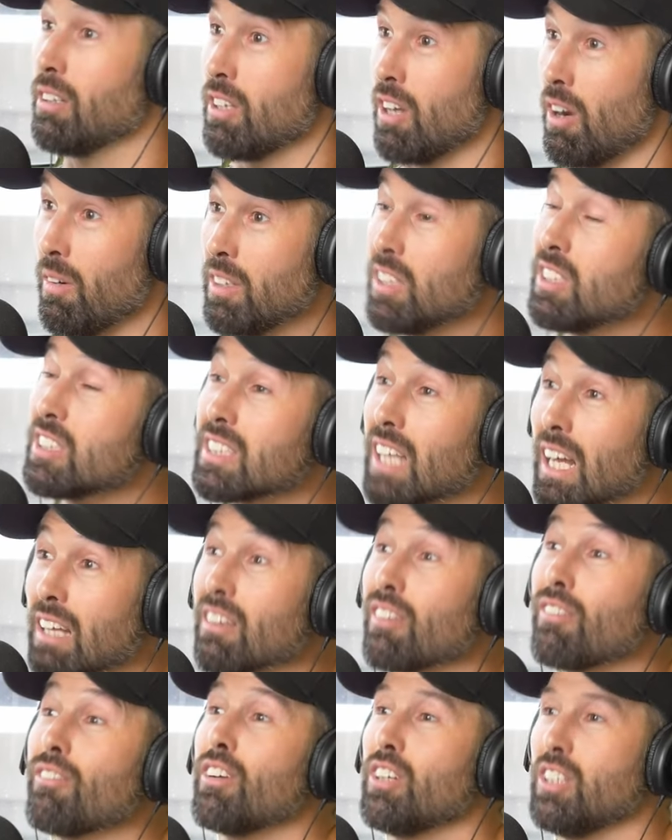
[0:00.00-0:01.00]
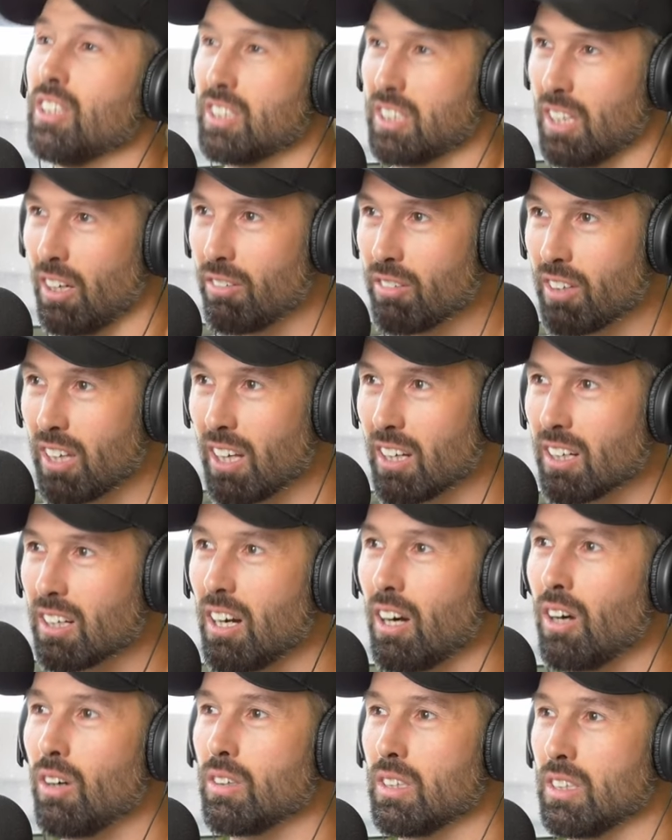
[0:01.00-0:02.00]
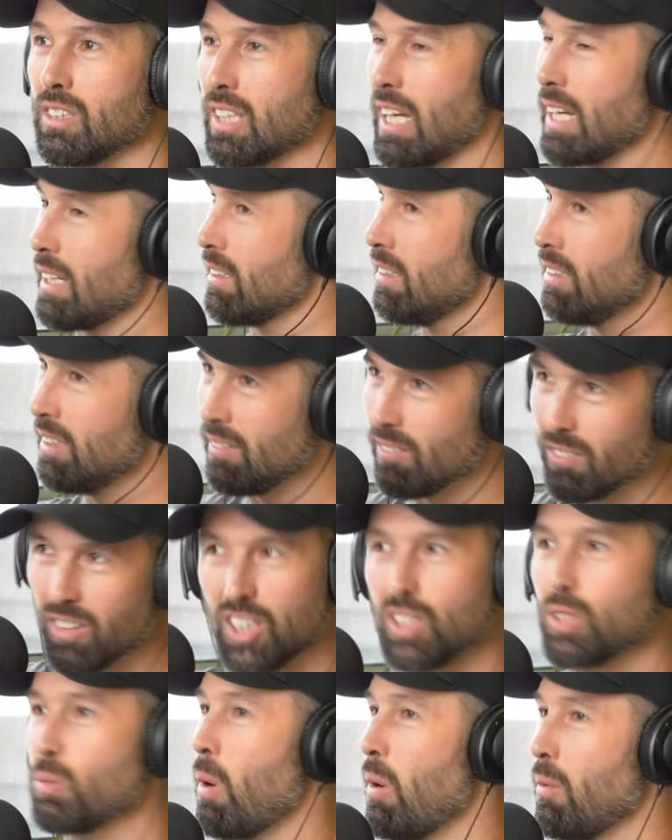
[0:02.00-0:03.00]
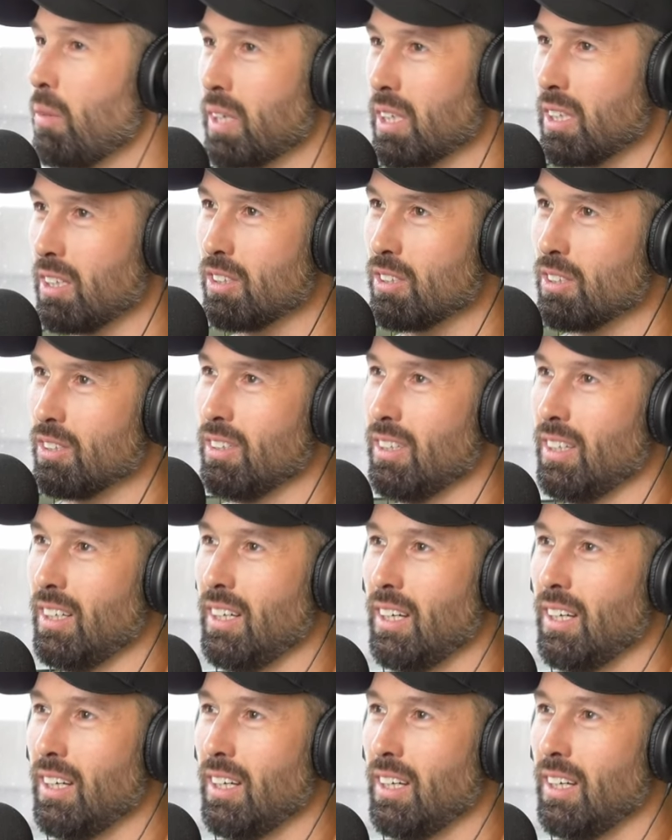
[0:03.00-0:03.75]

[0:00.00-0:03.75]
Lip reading: You know, when you start to feel yourself get a cold, and he's like, this is what we're going to do.